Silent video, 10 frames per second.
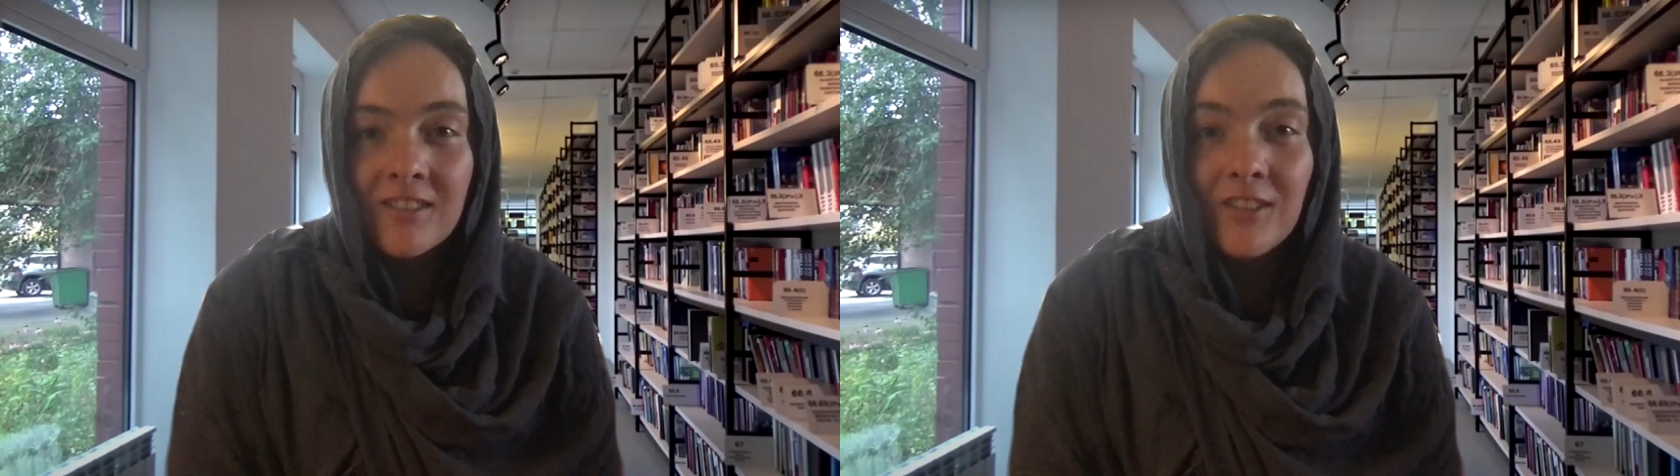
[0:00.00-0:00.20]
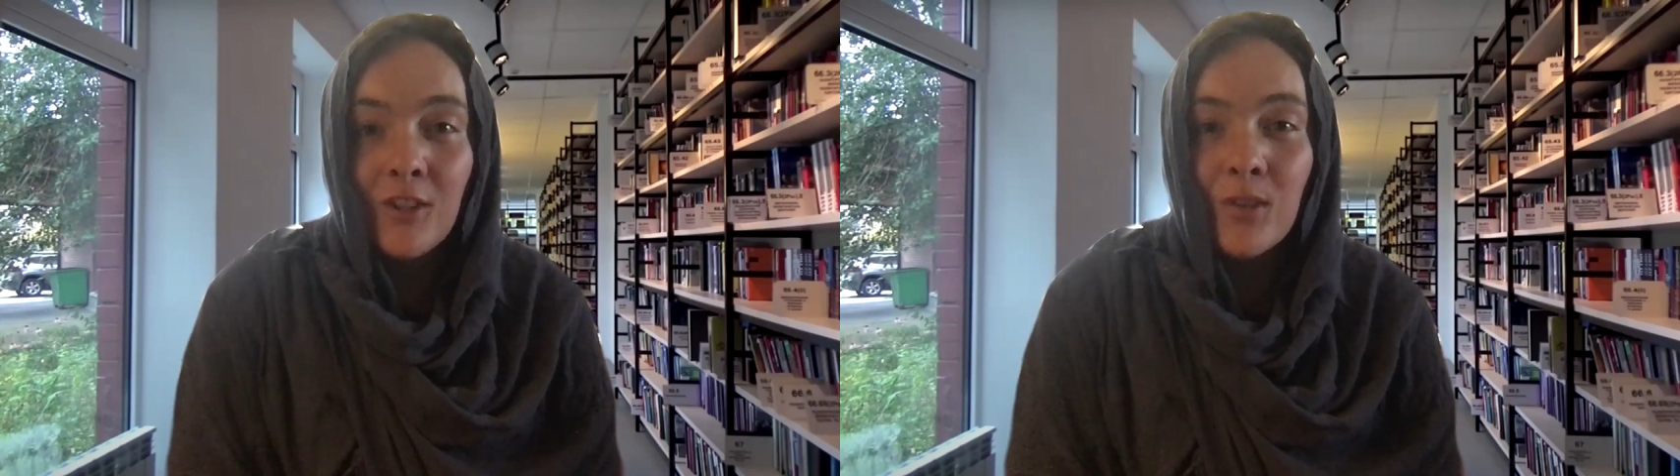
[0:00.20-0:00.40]

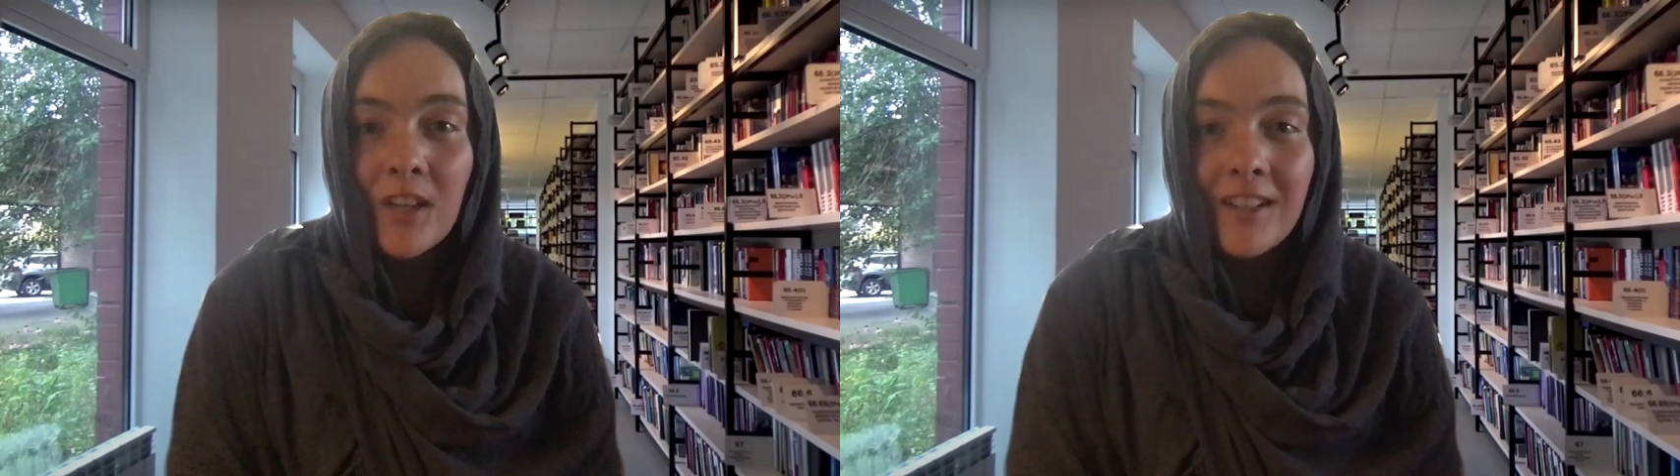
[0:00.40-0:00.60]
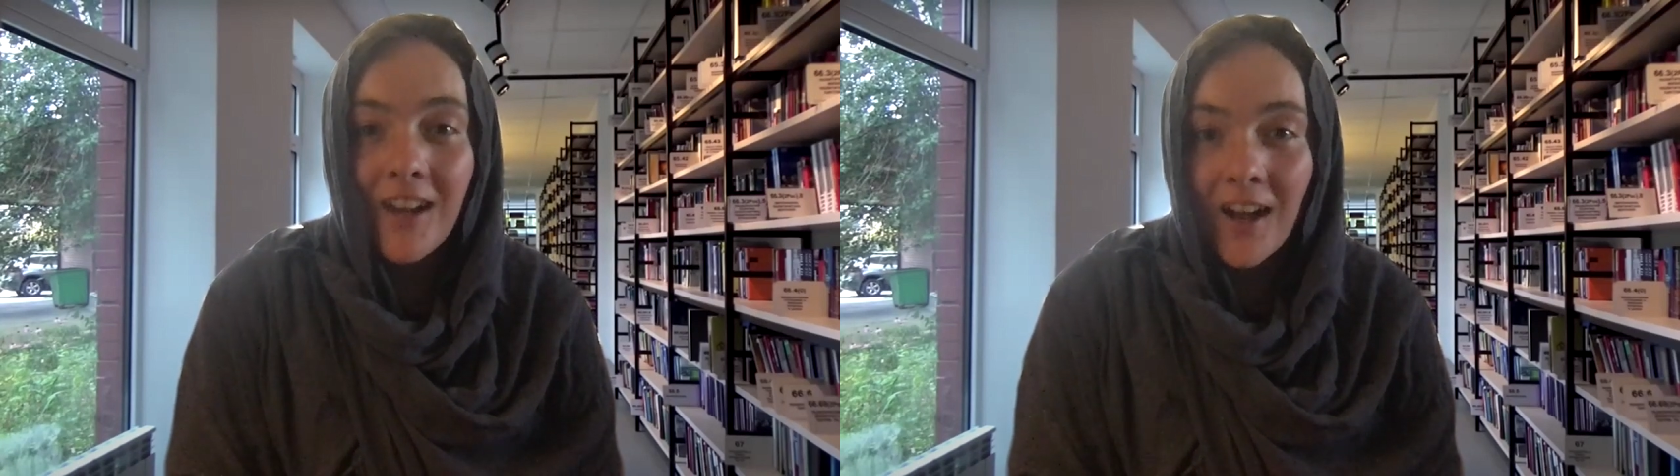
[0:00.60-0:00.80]
you
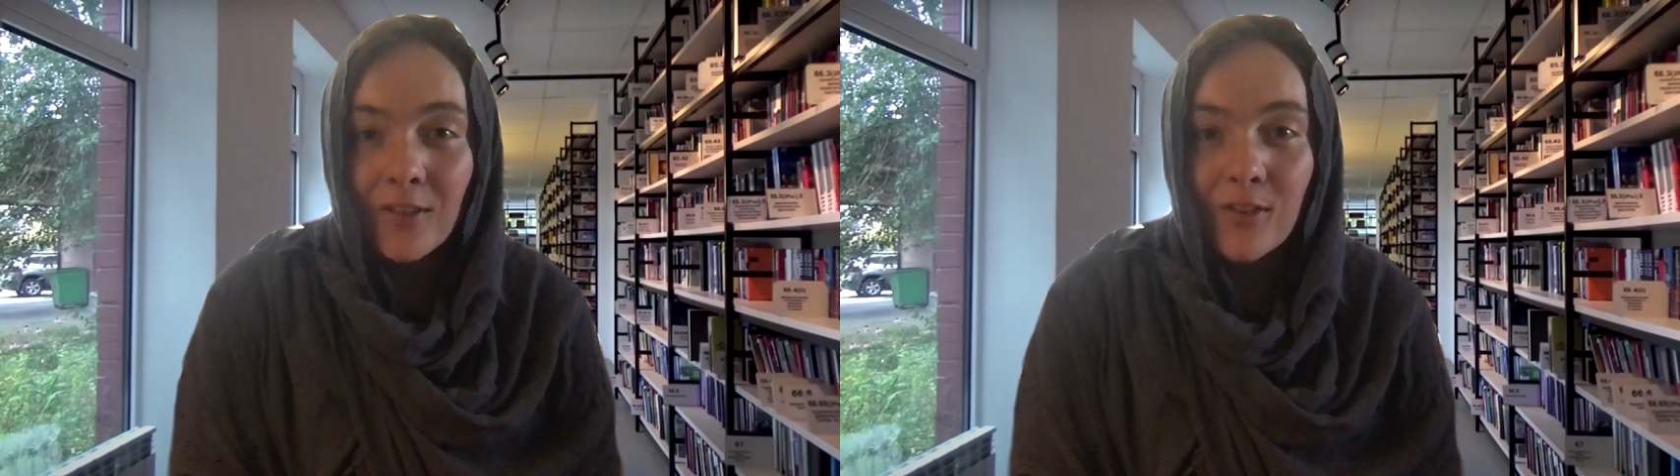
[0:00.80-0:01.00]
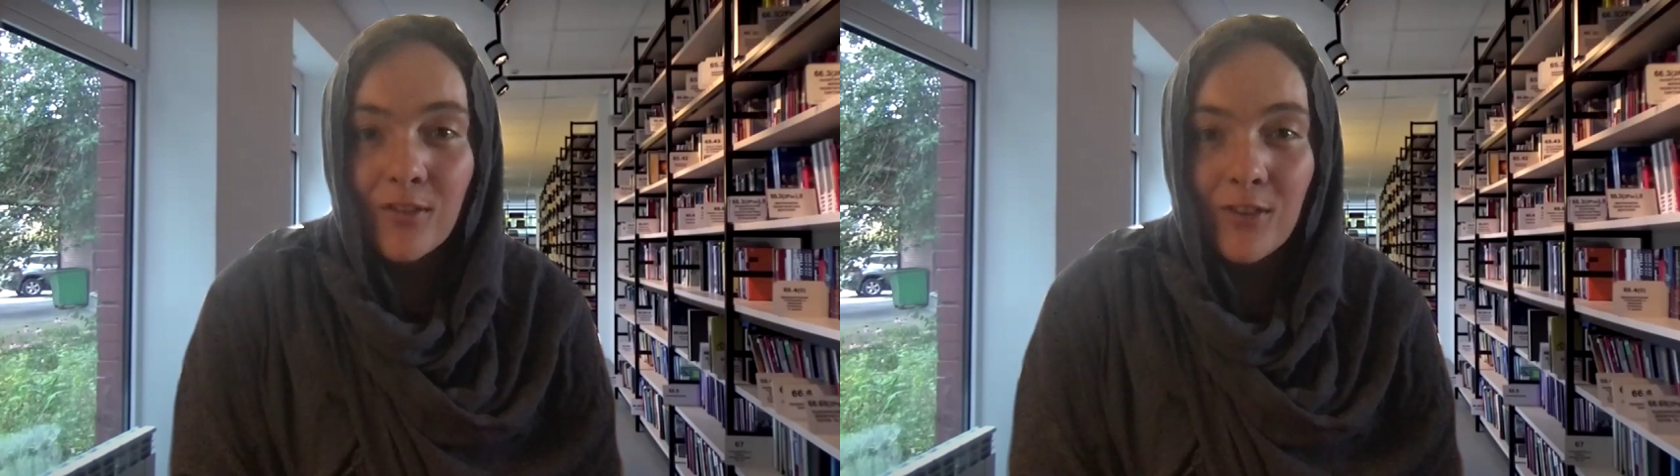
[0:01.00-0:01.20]
cannot
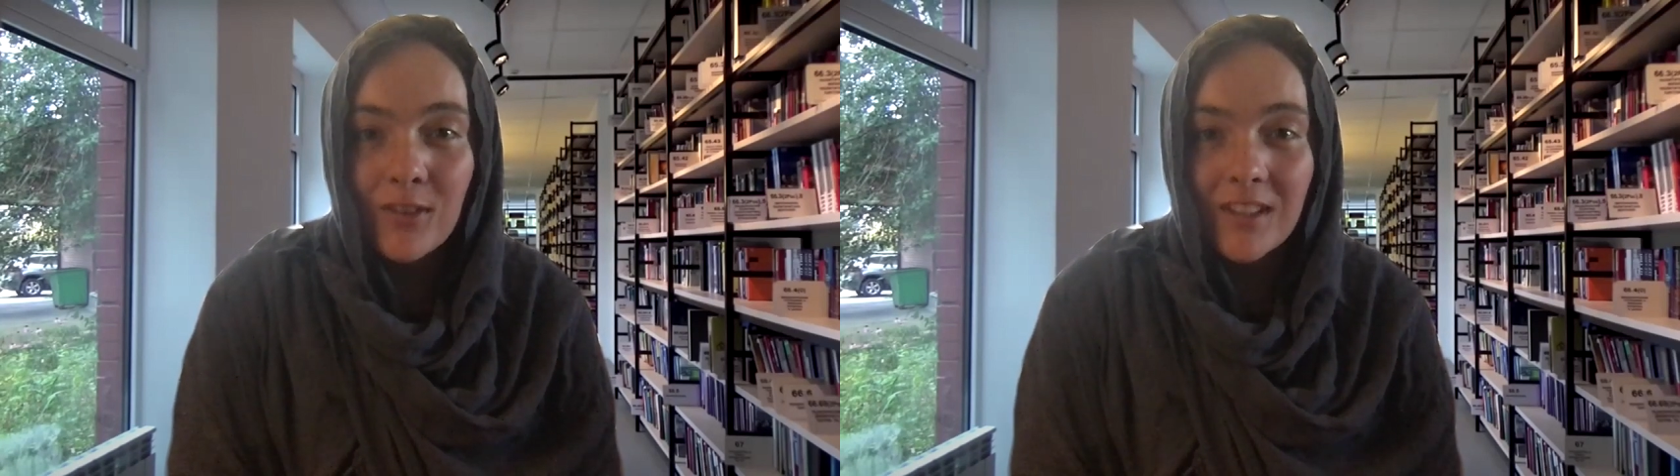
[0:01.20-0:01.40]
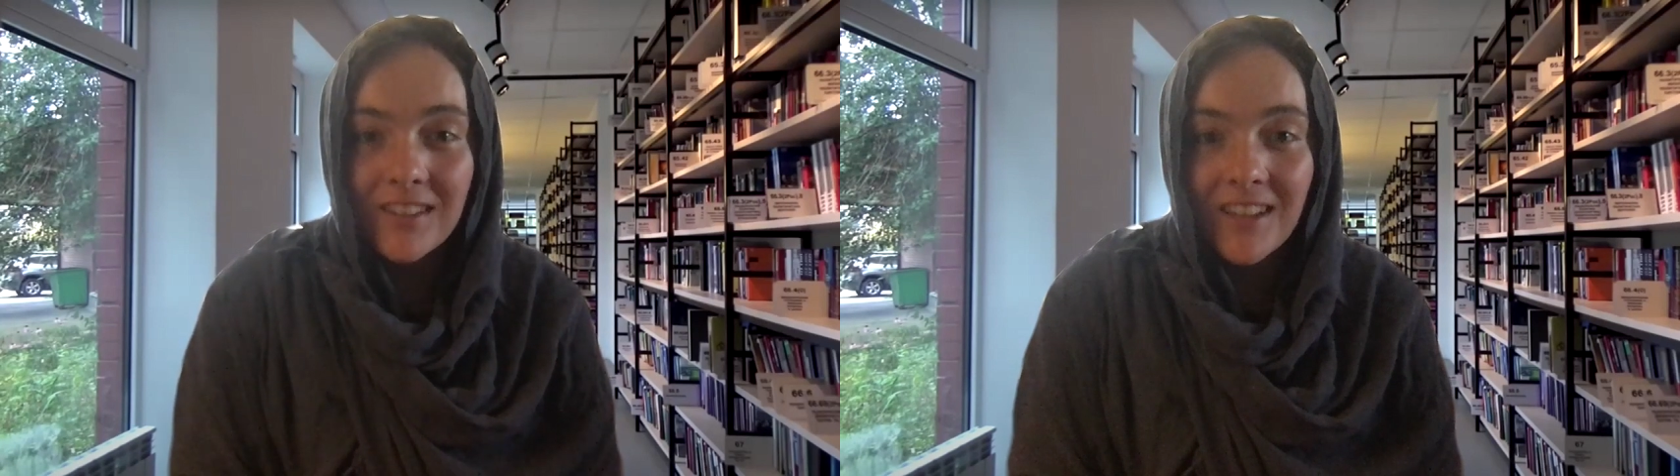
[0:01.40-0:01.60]
refute
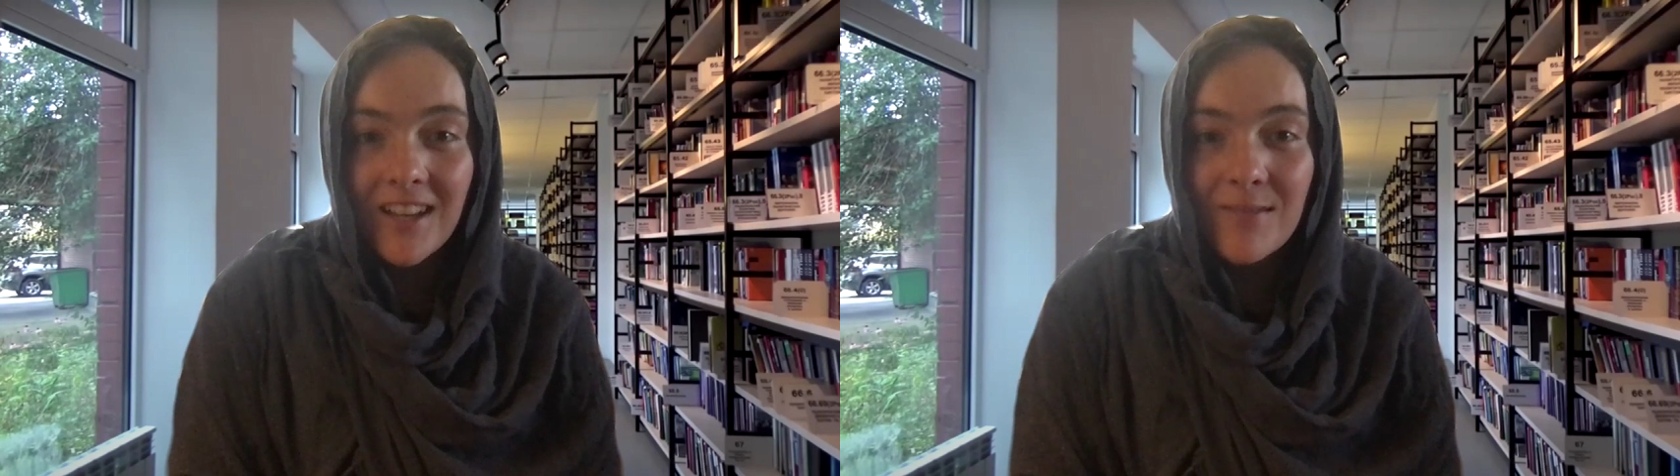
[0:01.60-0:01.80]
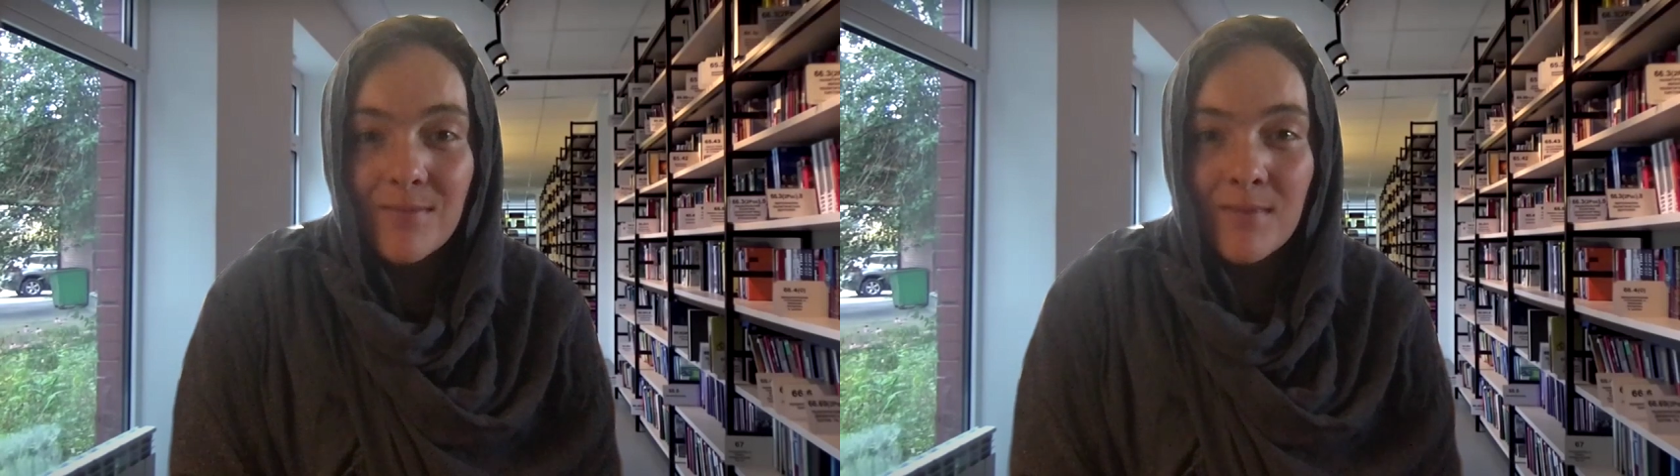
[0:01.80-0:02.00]
the
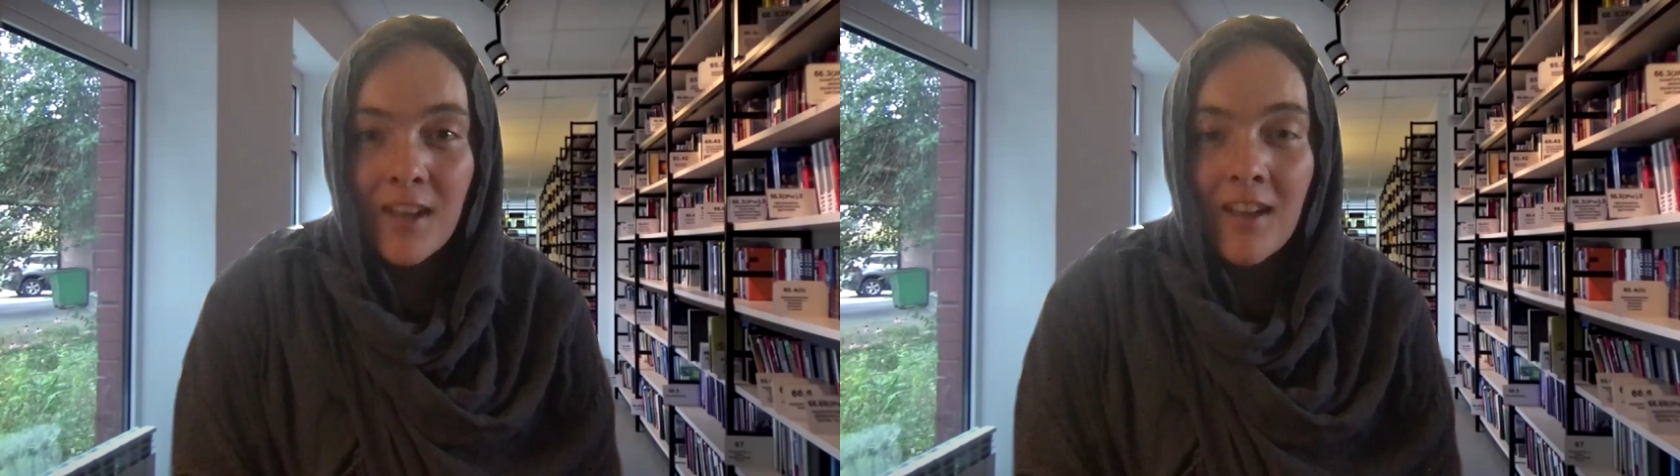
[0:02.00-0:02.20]
claim,